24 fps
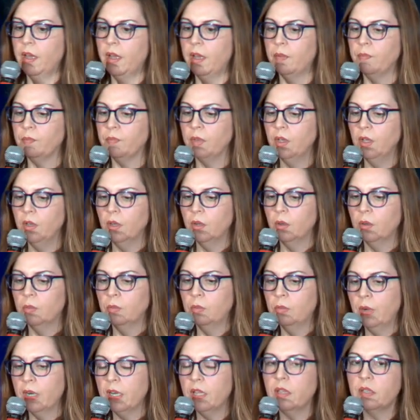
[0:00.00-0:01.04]
Um,
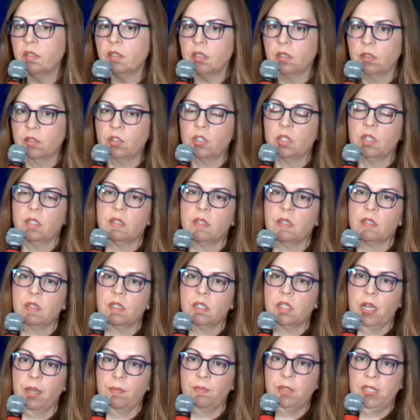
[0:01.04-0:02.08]
one of the solutions is a
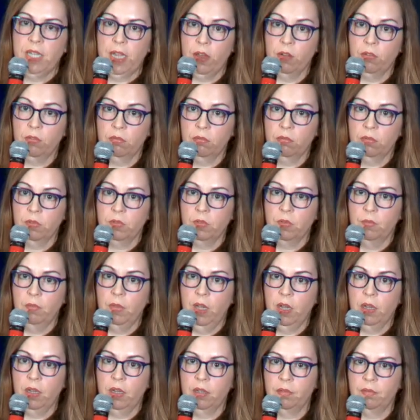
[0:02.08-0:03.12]
top-down
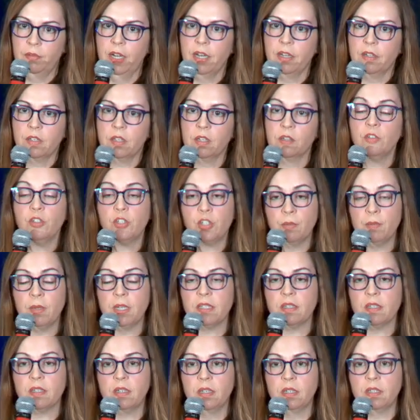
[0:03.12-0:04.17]
uh, not a solution,
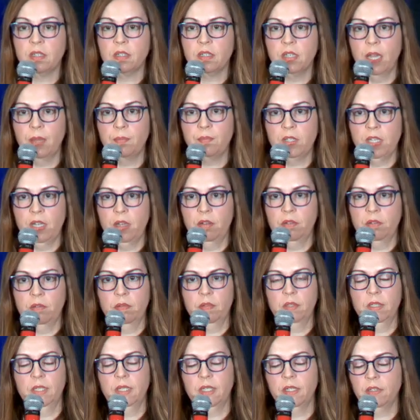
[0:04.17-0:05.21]
but it's a, it's a
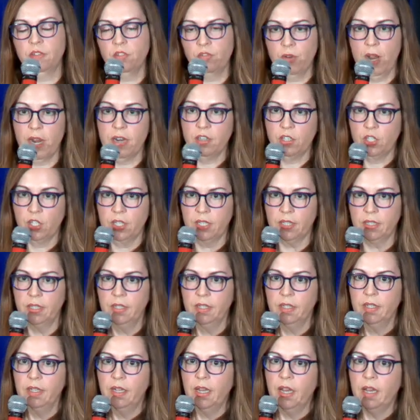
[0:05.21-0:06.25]
top-down uh, strategy.
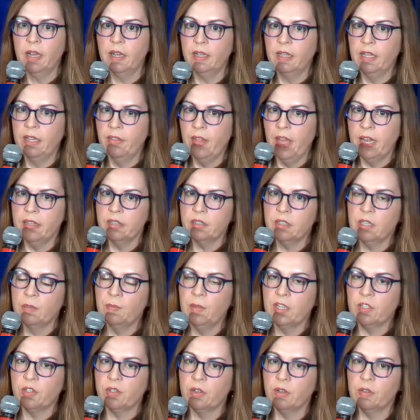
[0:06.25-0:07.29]
Uh, and that is to
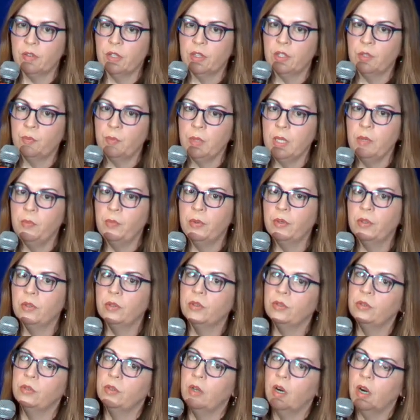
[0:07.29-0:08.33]
make sure that the people
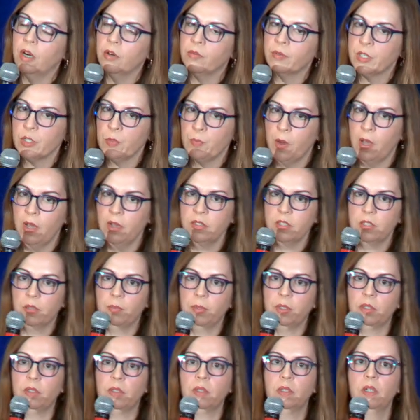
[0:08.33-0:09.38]
who are
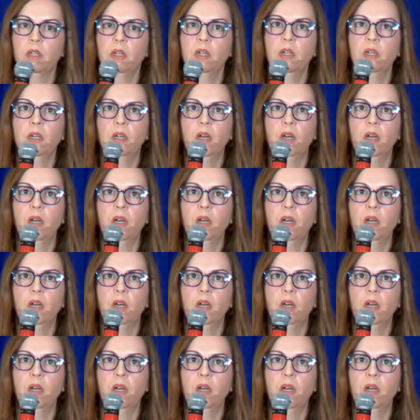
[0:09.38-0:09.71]
responsible